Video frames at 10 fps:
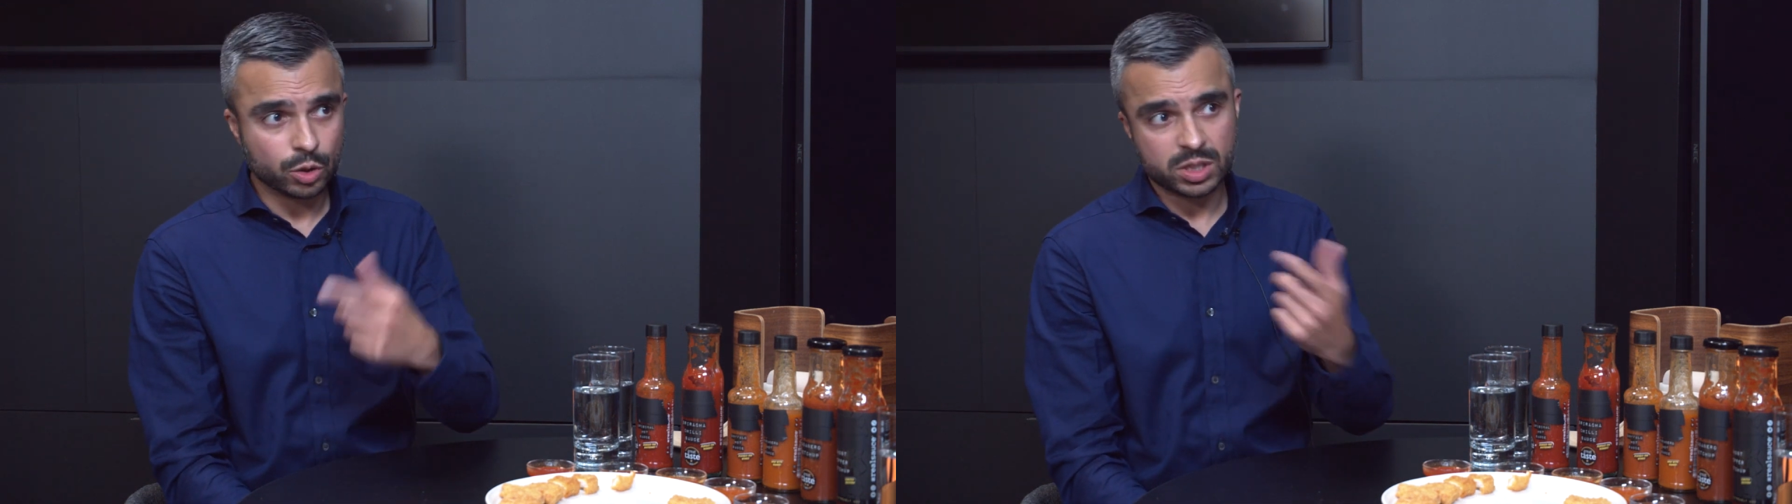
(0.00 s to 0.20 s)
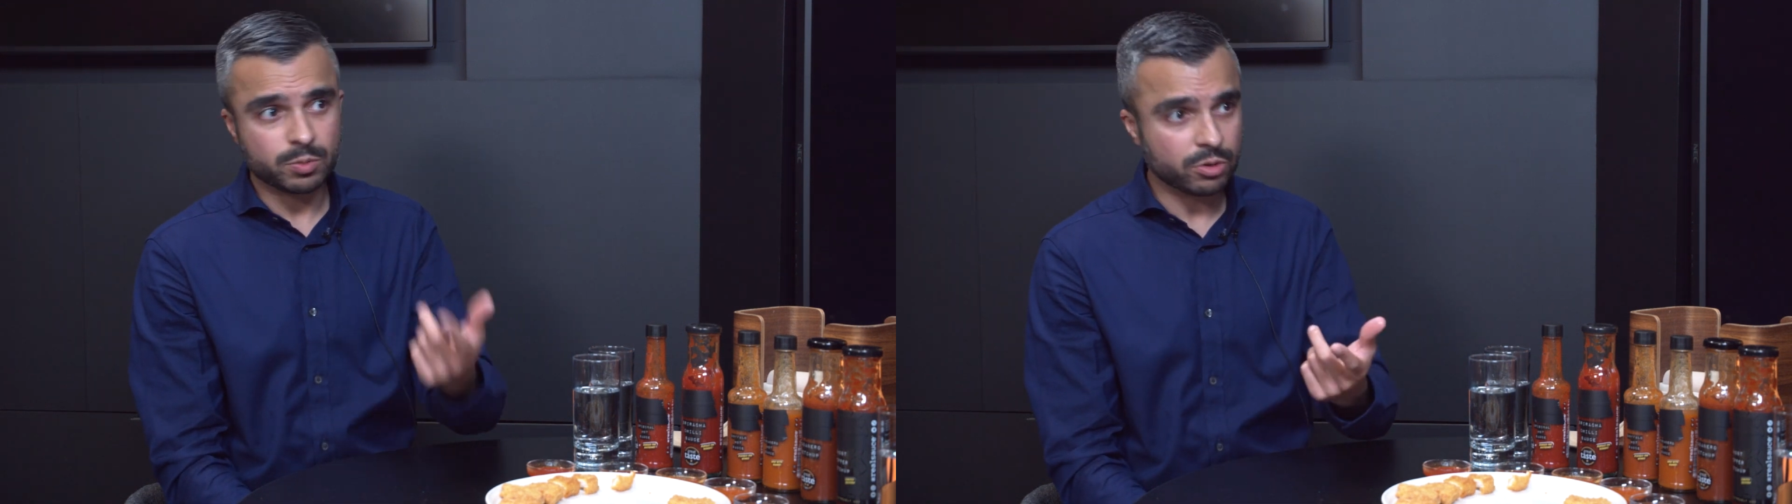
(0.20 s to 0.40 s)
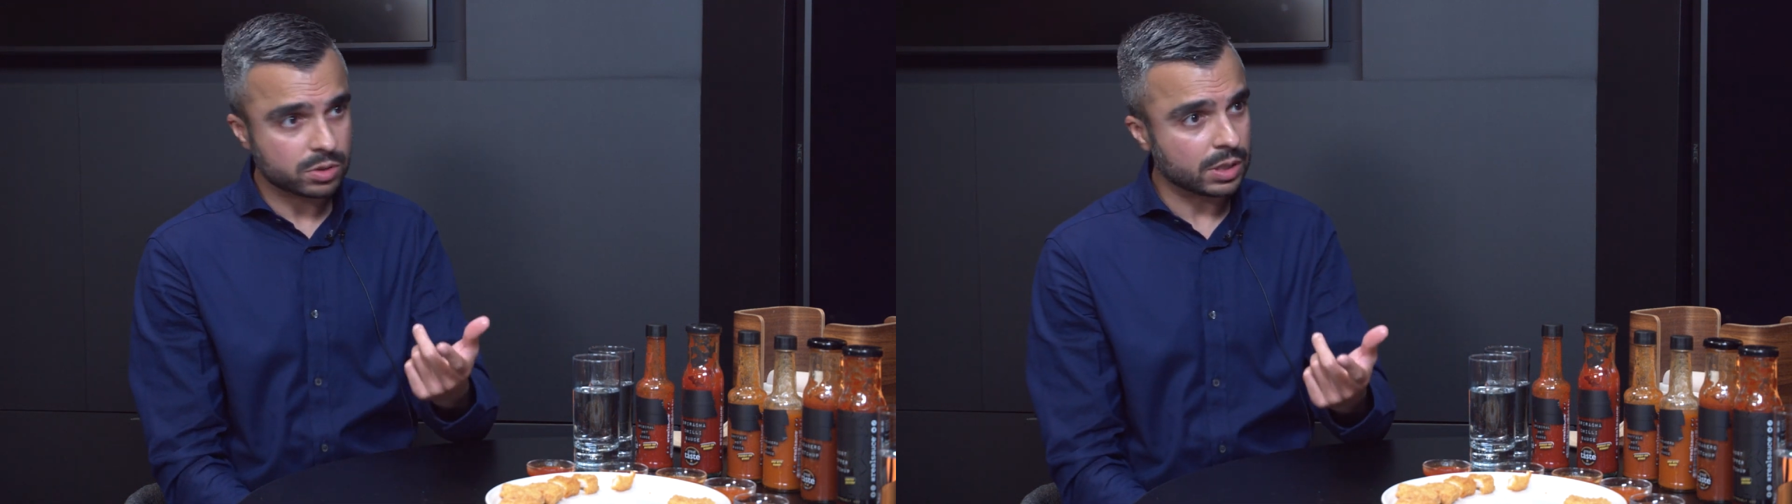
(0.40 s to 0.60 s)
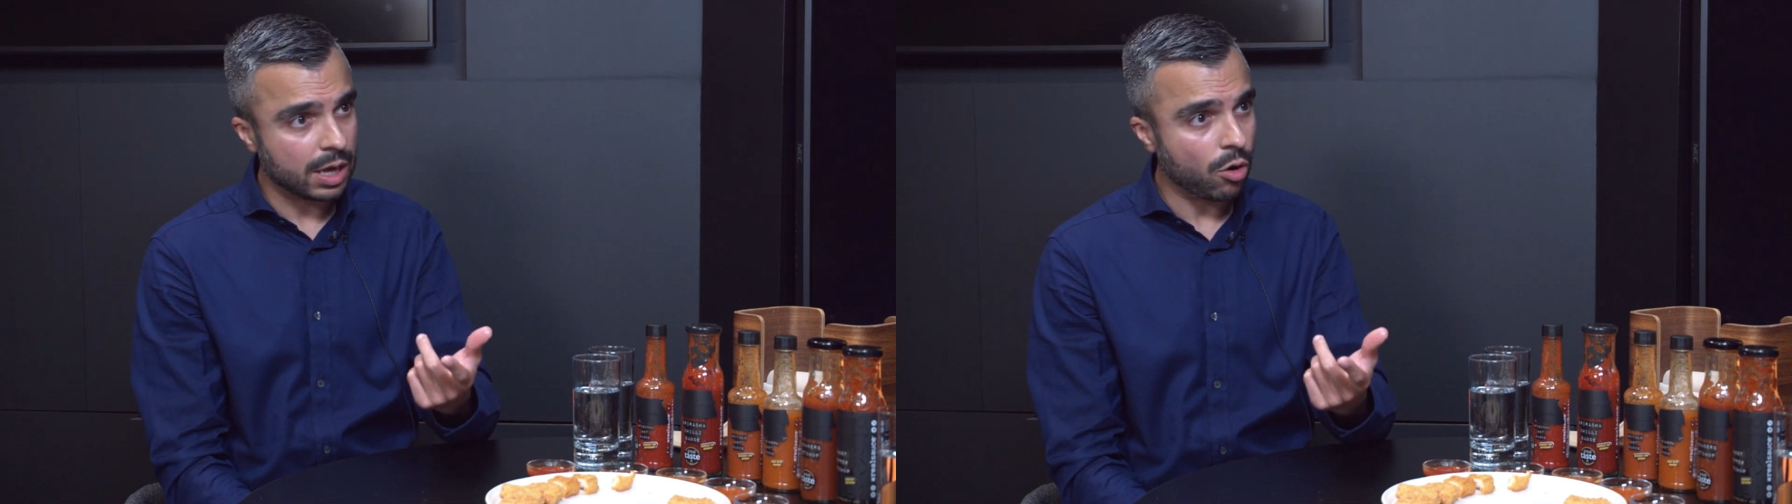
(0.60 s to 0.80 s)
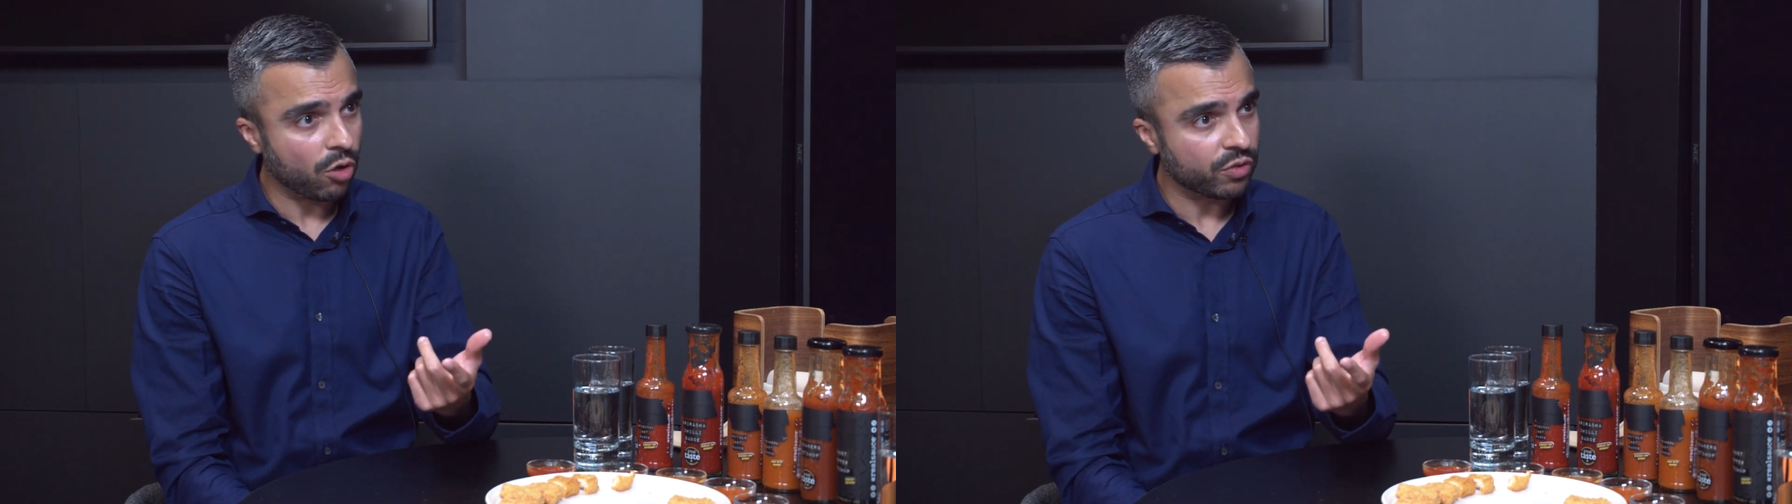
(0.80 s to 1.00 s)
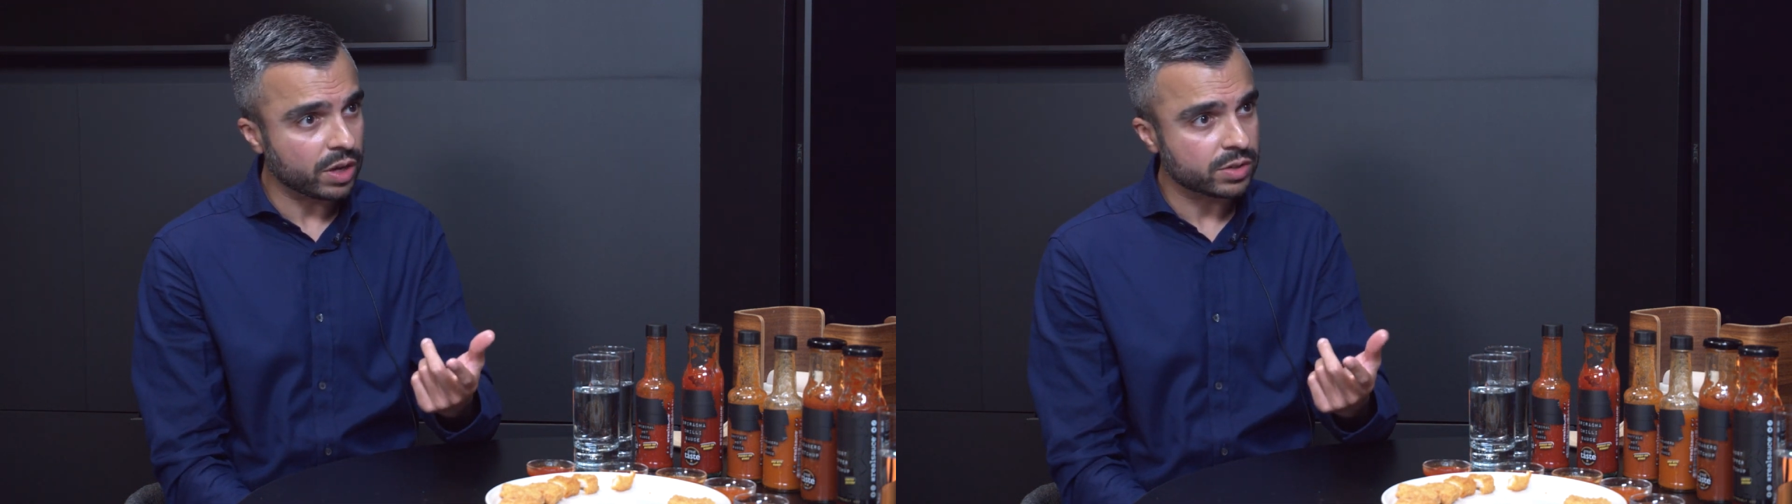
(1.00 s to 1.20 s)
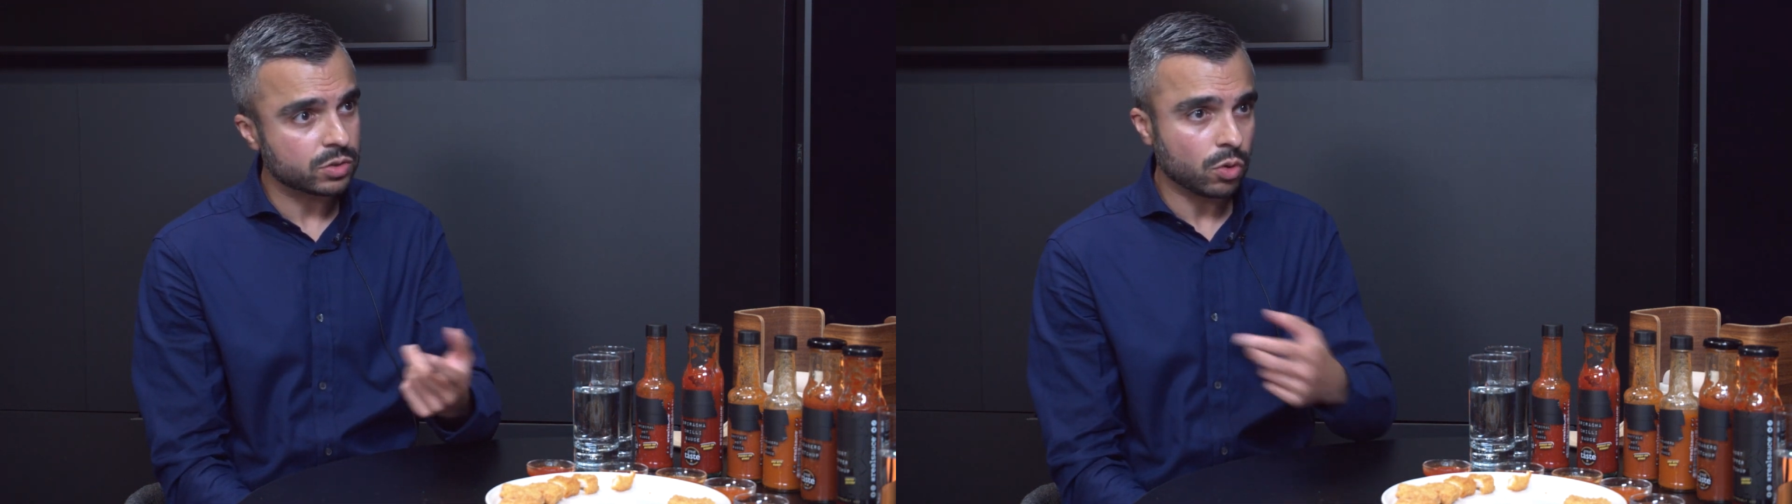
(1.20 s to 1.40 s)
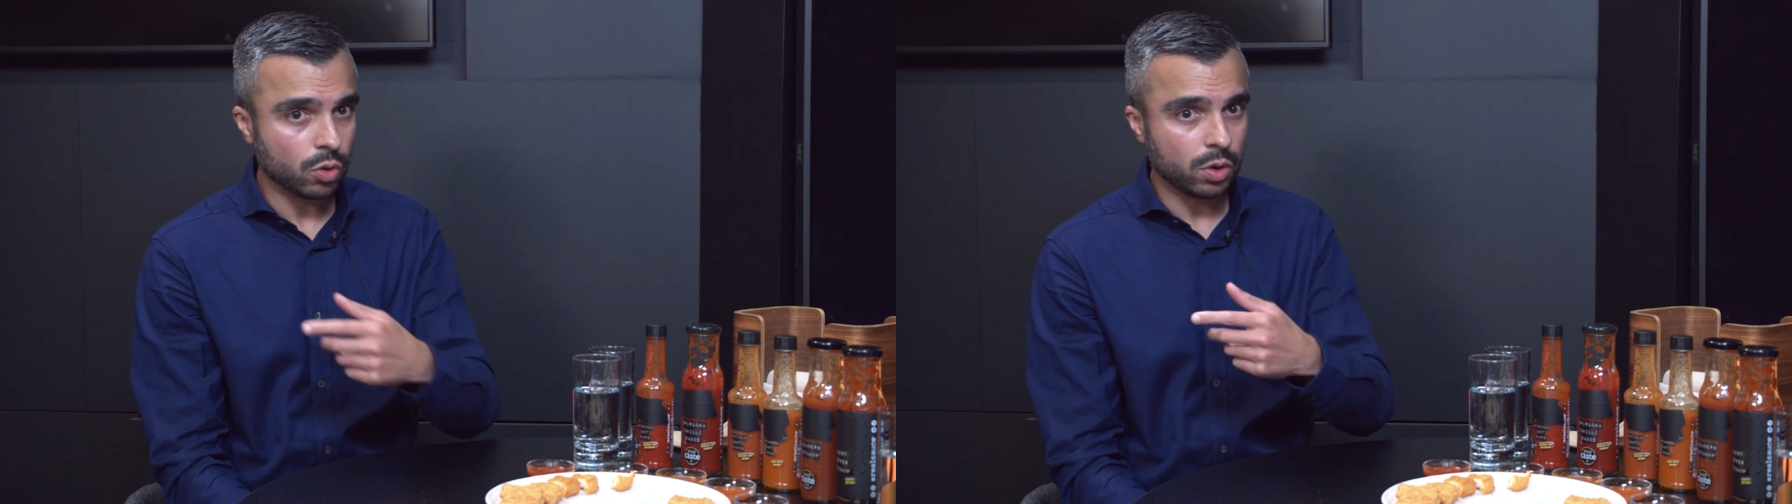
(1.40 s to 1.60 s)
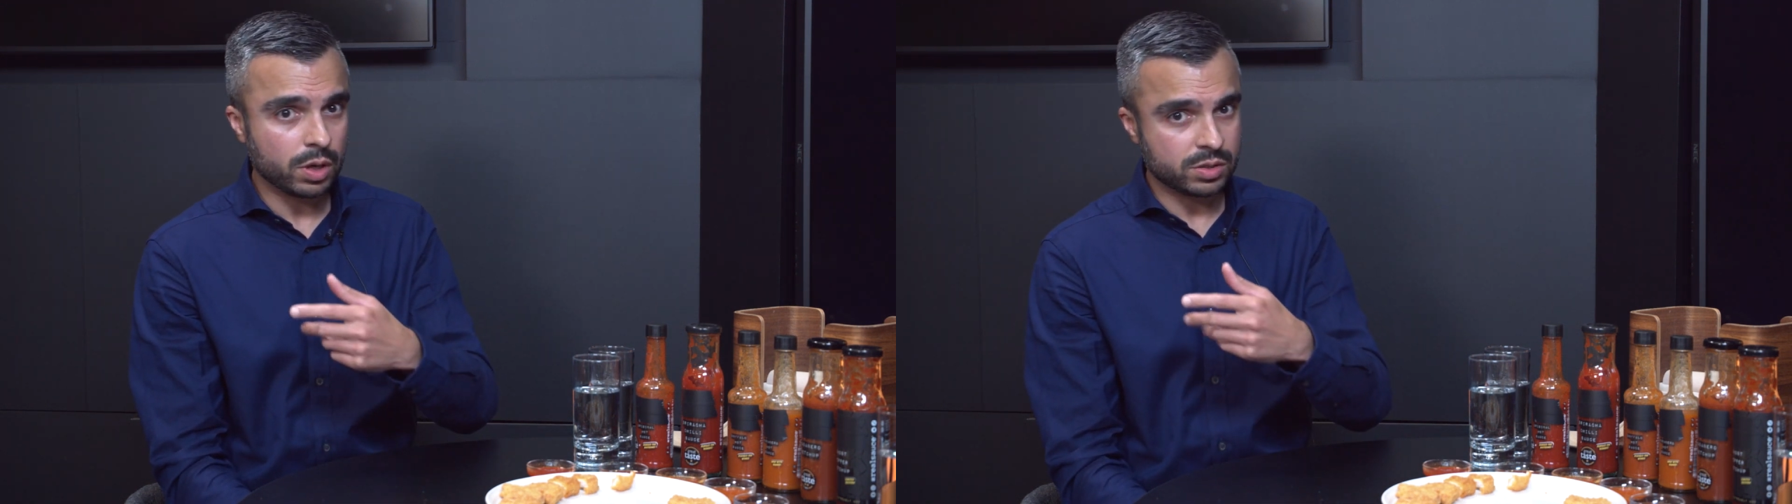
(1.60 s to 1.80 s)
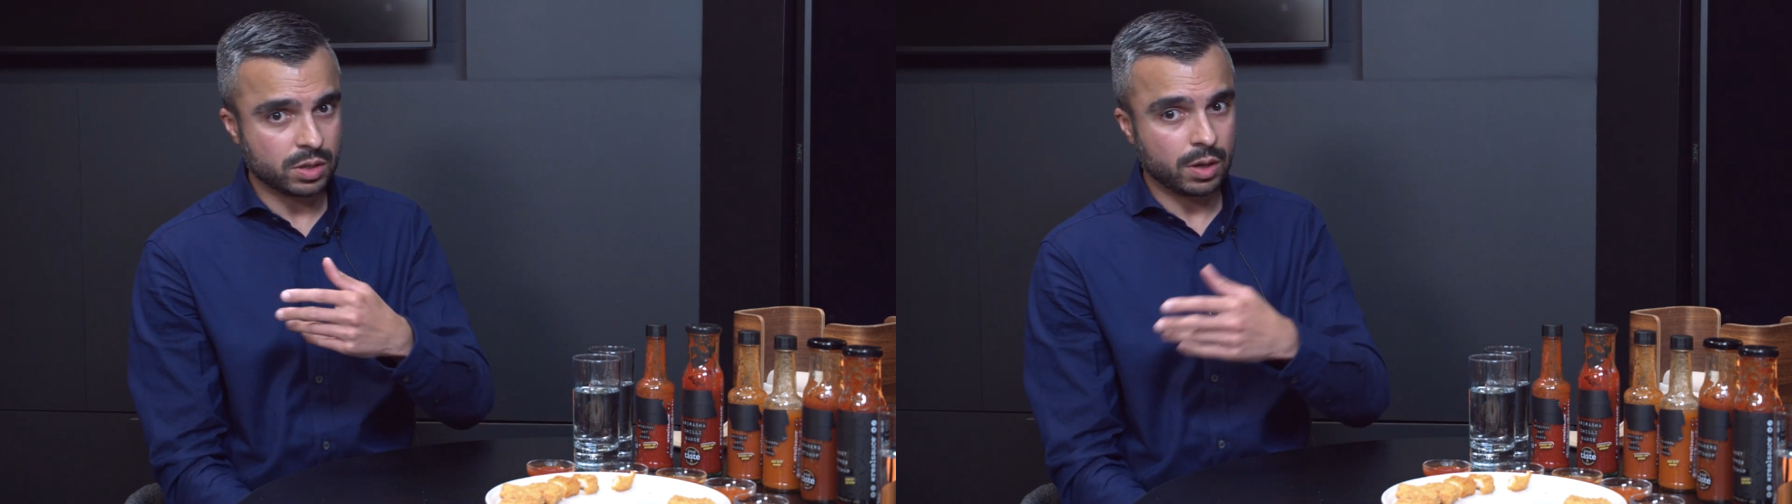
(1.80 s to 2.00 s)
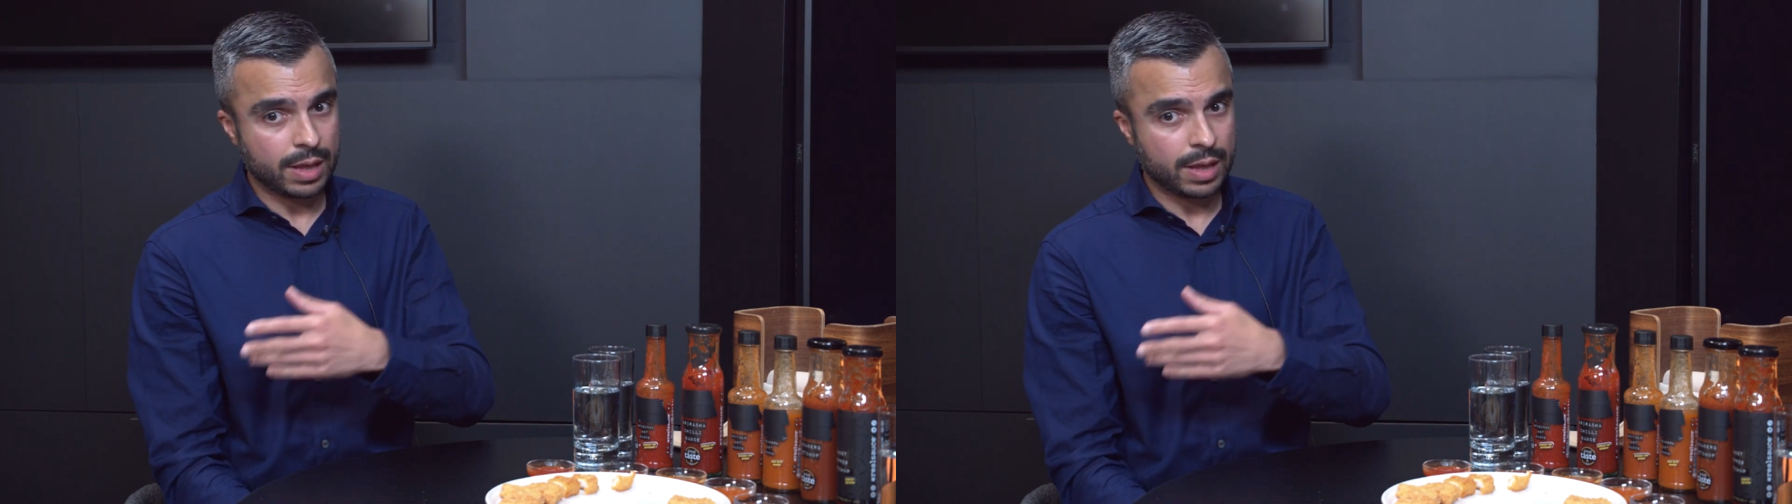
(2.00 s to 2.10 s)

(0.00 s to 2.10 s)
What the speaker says: experience in their office or as